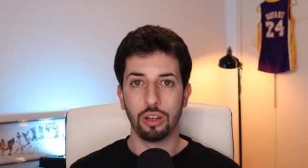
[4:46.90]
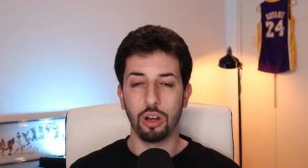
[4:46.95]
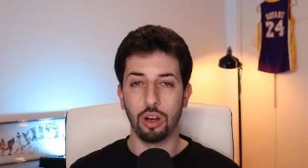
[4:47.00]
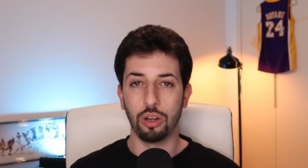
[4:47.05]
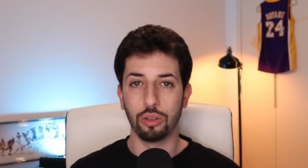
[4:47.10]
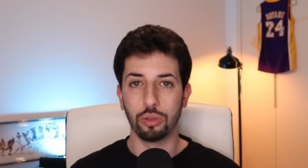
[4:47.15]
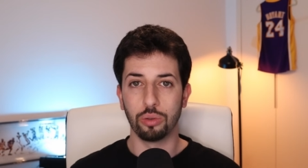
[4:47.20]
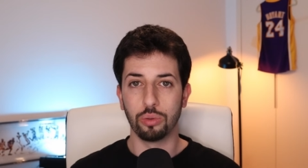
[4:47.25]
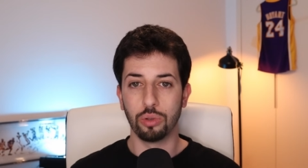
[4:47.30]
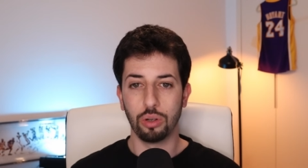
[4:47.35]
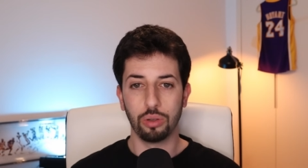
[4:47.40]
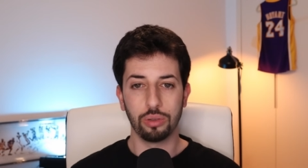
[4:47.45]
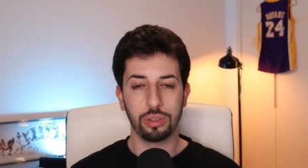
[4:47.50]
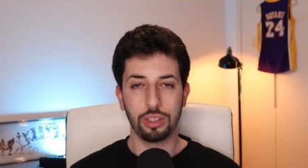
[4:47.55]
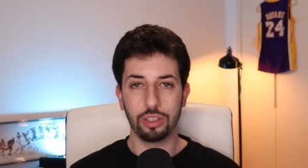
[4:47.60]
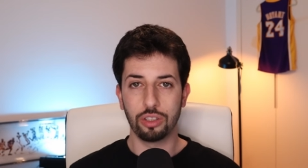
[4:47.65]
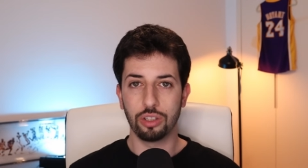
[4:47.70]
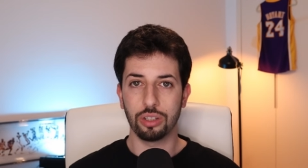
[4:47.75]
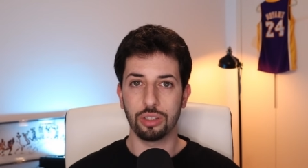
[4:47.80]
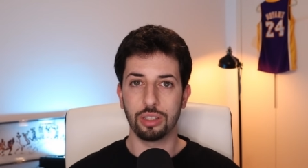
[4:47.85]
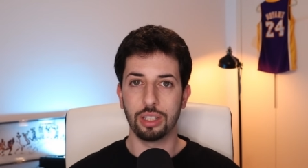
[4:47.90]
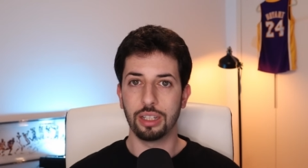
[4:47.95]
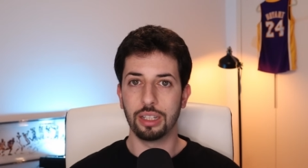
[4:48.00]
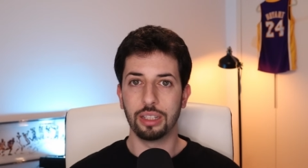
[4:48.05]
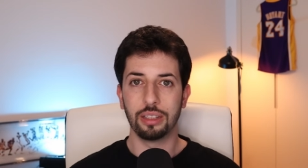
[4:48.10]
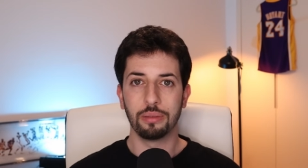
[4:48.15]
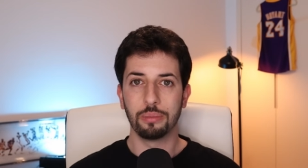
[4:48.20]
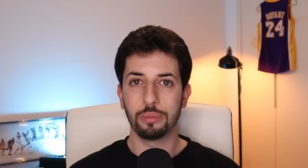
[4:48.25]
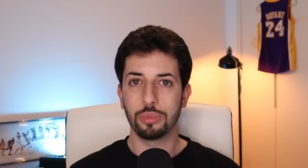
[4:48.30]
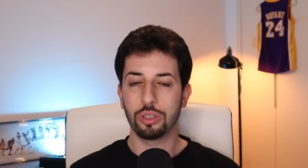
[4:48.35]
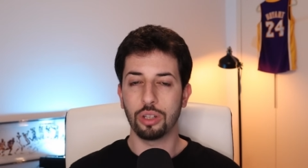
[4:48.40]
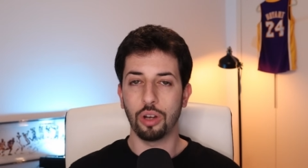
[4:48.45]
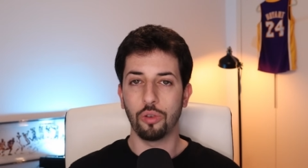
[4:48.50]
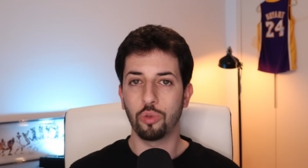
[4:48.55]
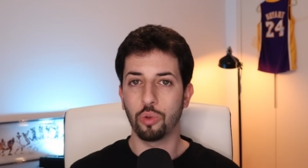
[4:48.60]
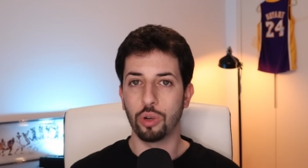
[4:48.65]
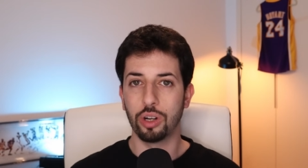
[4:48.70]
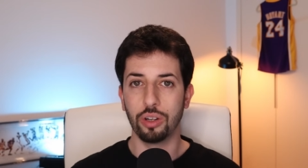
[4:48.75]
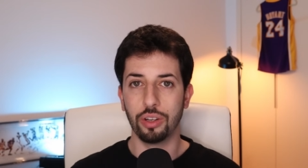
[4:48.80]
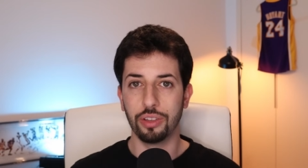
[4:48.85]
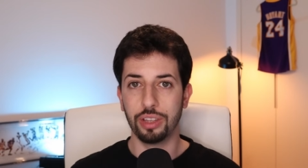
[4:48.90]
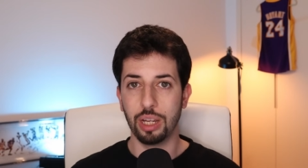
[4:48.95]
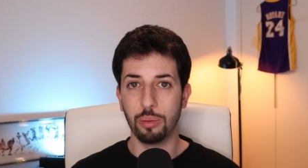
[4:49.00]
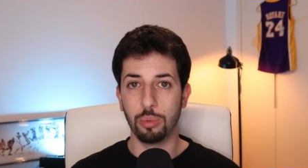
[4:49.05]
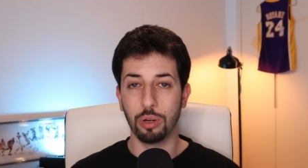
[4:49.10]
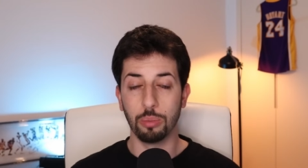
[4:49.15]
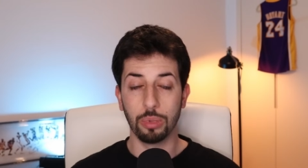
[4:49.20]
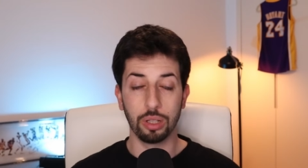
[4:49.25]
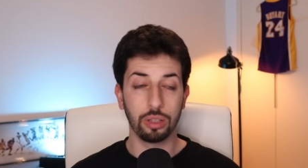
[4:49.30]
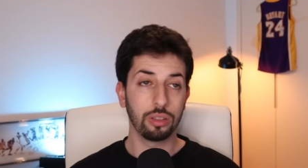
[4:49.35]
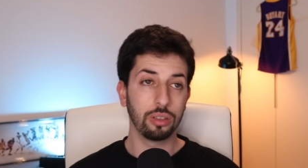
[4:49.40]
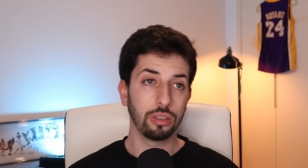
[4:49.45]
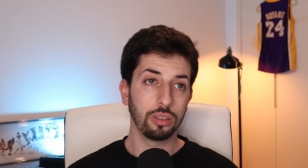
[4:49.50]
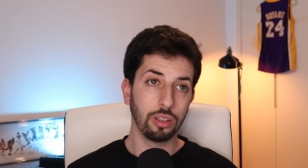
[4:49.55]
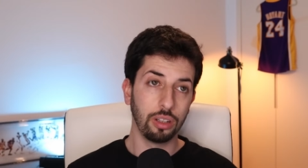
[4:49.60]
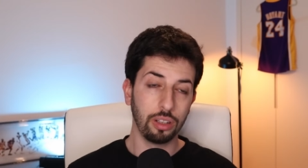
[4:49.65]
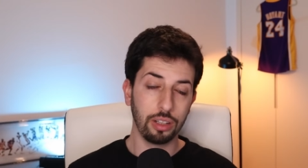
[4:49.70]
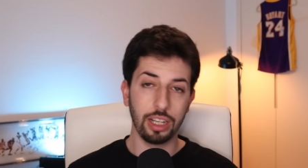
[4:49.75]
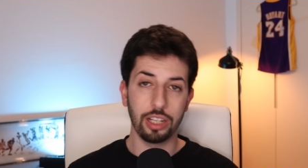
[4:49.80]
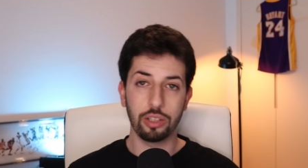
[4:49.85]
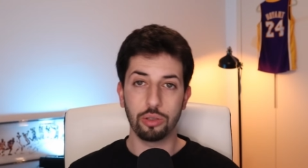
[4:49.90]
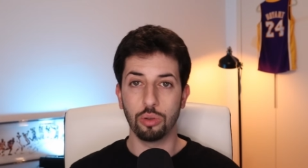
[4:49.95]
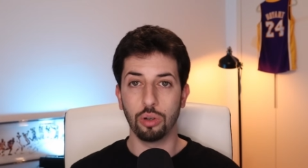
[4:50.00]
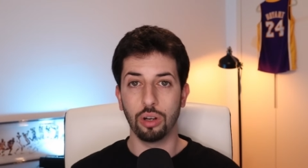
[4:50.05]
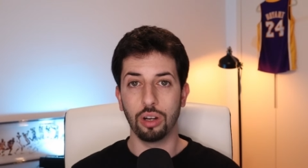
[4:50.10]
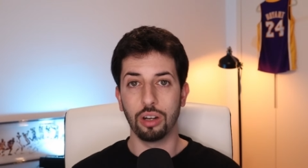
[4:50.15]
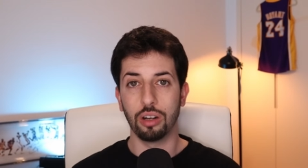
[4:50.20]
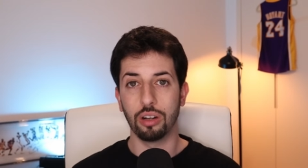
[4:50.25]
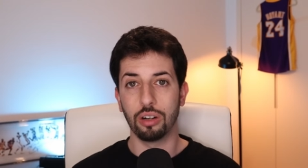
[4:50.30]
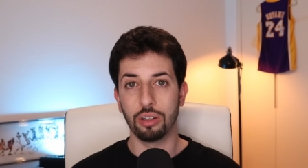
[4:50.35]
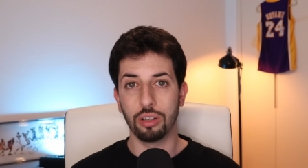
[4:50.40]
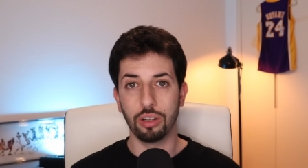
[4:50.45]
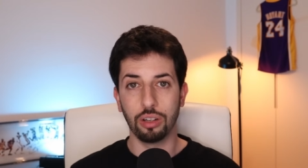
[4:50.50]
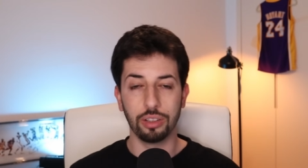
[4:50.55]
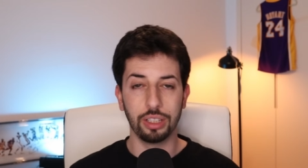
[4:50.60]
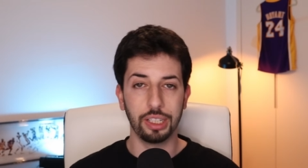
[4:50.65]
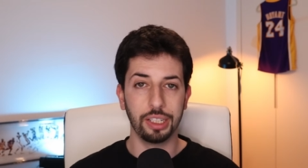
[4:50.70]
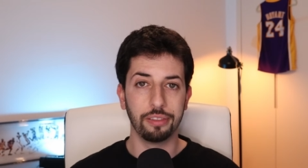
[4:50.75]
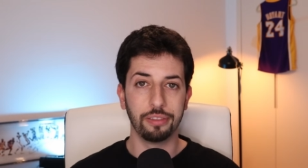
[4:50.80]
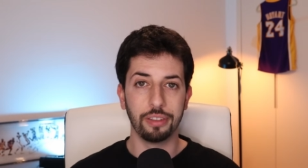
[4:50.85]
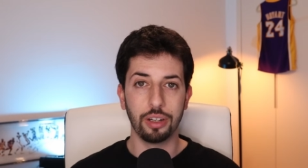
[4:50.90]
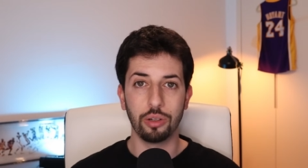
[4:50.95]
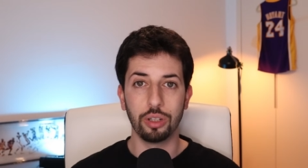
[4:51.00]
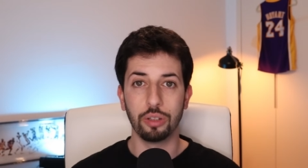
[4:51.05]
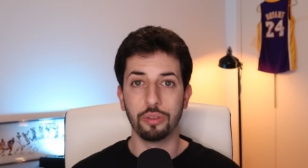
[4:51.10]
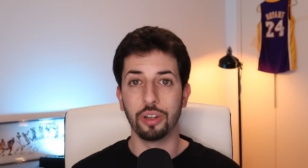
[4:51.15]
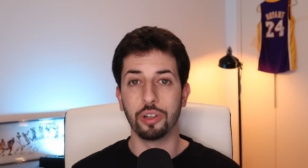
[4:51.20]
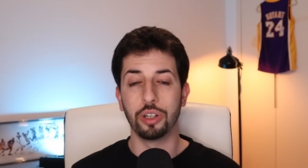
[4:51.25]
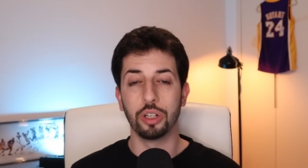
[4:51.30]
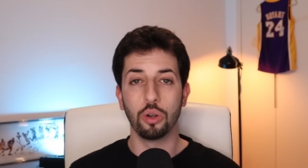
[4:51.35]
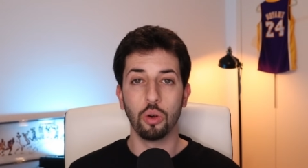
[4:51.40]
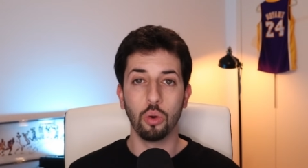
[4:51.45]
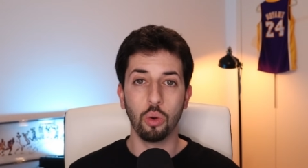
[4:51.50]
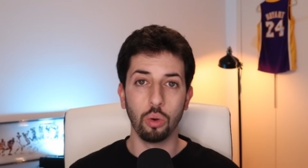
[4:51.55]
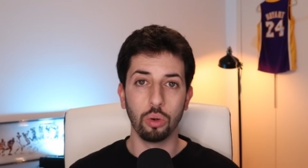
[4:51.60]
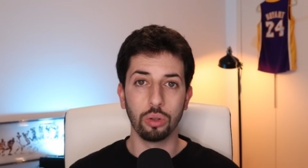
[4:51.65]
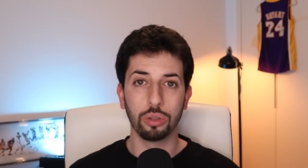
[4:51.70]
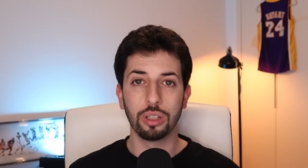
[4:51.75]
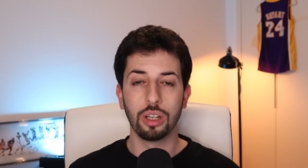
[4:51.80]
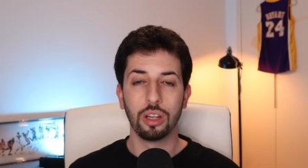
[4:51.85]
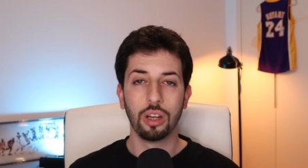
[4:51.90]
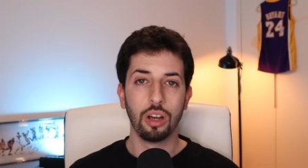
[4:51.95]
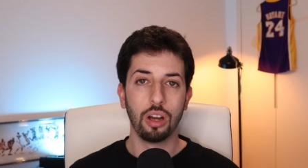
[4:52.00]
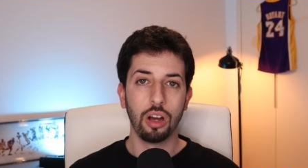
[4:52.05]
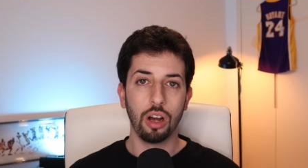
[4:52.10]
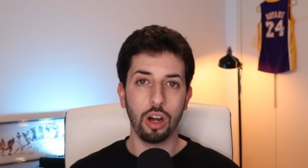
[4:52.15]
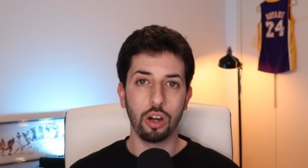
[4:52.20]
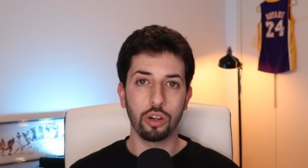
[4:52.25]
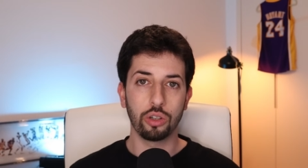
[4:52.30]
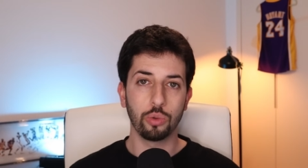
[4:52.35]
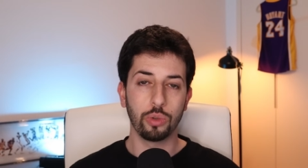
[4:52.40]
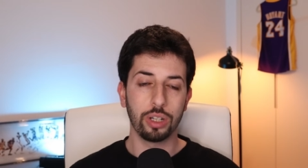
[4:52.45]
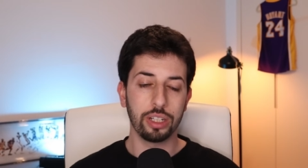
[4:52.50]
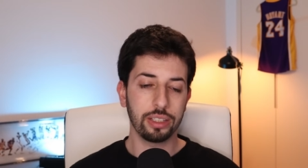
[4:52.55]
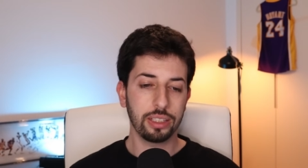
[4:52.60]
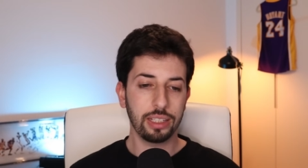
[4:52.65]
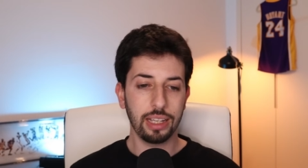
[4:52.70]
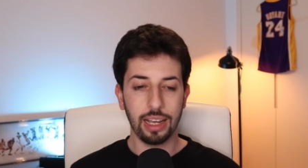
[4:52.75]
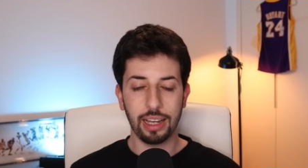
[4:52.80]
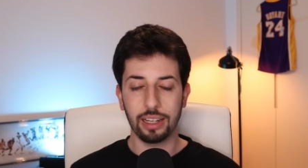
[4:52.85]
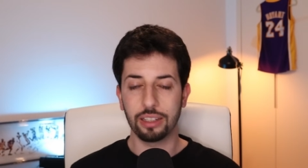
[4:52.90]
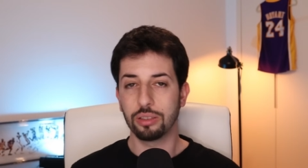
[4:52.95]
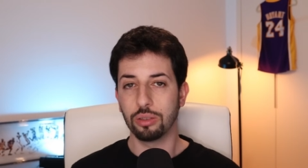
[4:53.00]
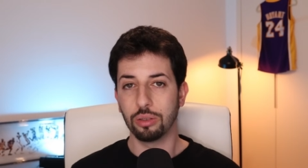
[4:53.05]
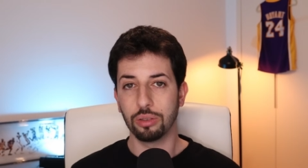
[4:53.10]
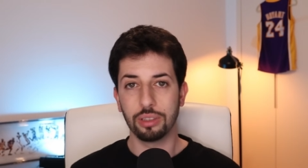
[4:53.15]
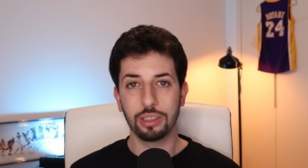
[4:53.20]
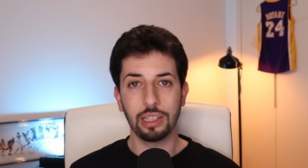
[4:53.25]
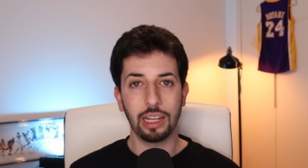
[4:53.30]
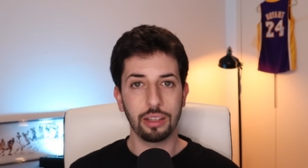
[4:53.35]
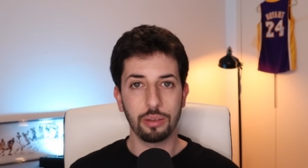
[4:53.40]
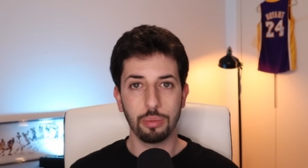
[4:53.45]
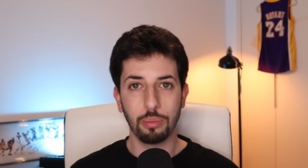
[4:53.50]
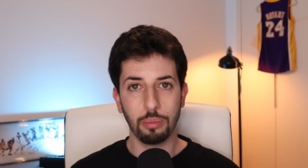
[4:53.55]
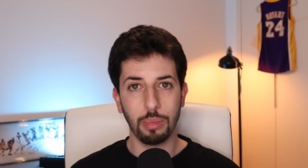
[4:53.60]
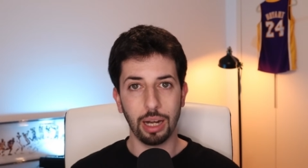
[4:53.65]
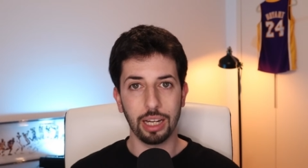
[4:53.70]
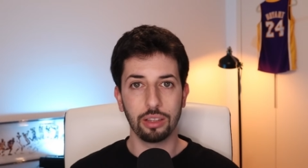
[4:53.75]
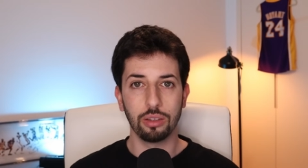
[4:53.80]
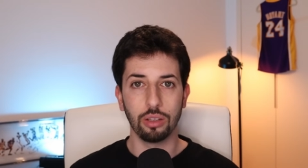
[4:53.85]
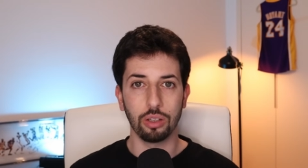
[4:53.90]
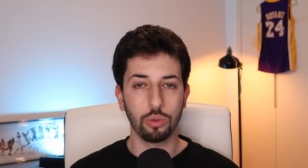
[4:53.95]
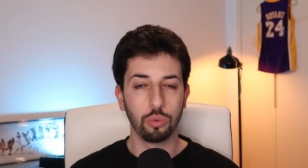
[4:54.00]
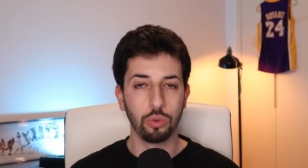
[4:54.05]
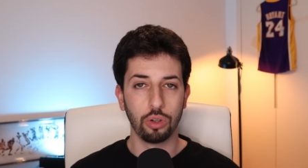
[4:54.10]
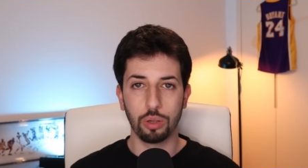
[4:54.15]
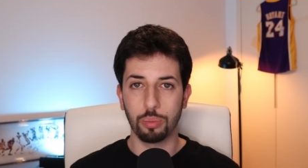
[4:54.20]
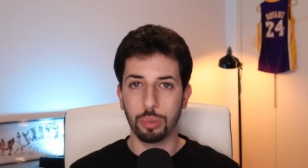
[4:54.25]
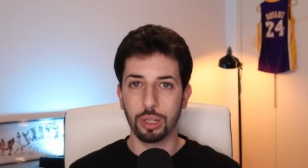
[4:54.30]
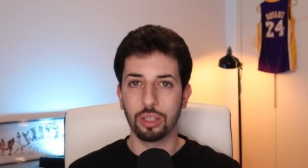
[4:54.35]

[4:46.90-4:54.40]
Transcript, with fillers: on the road. It's just a software enablement, unless you are on a very, very old hardware stack, so that might not work.